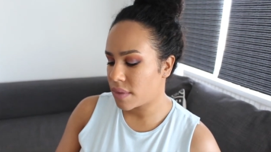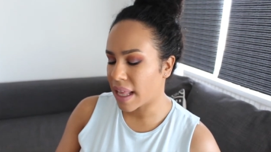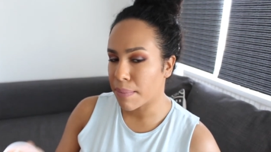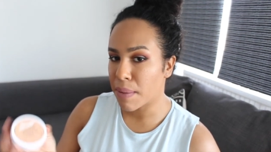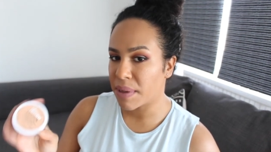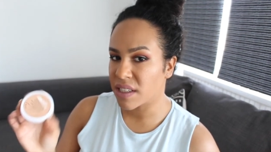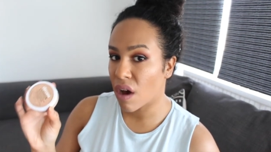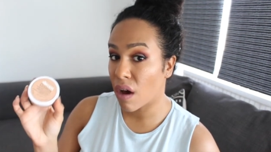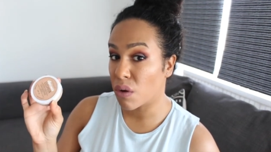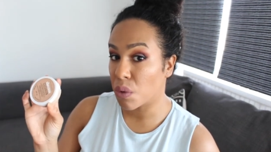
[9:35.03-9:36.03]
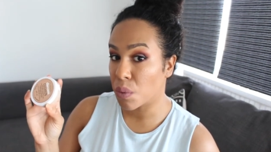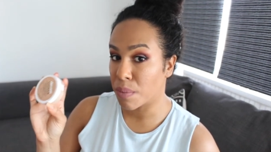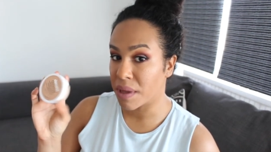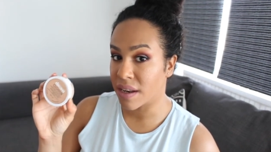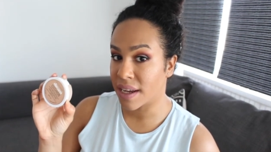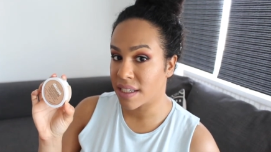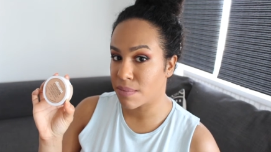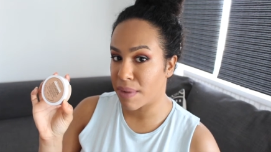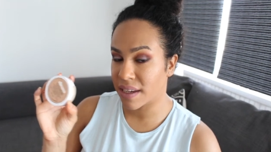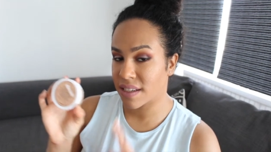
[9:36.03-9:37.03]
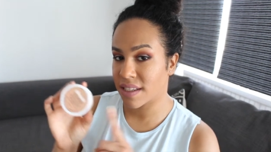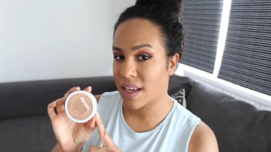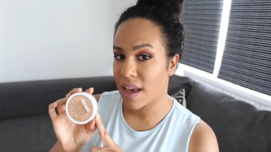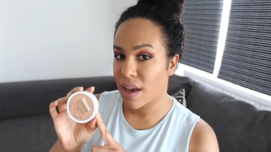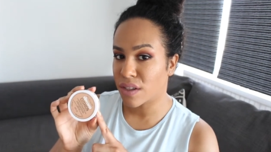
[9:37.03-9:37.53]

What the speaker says: Like maybe Tahoe will be a nice mix,